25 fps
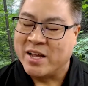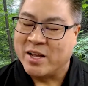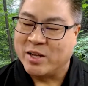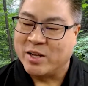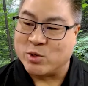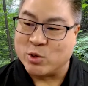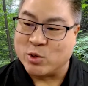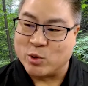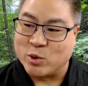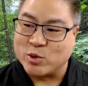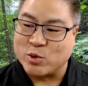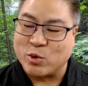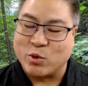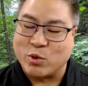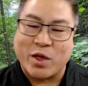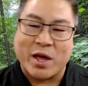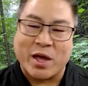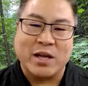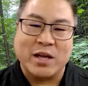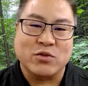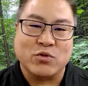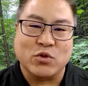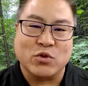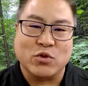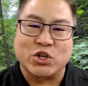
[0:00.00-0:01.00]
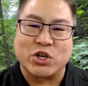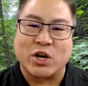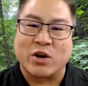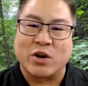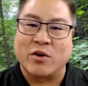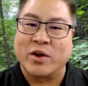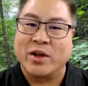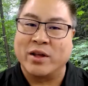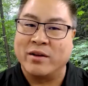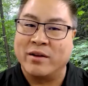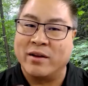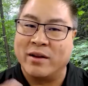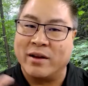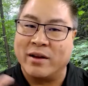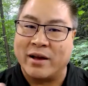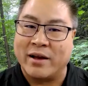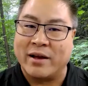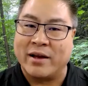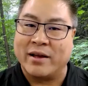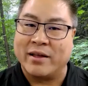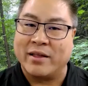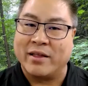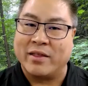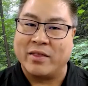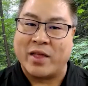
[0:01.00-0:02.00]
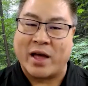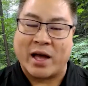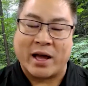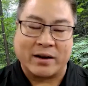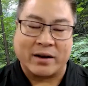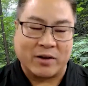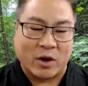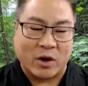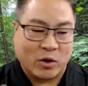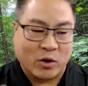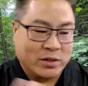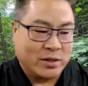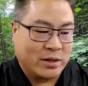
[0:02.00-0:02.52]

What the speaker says: So thanks for sharing that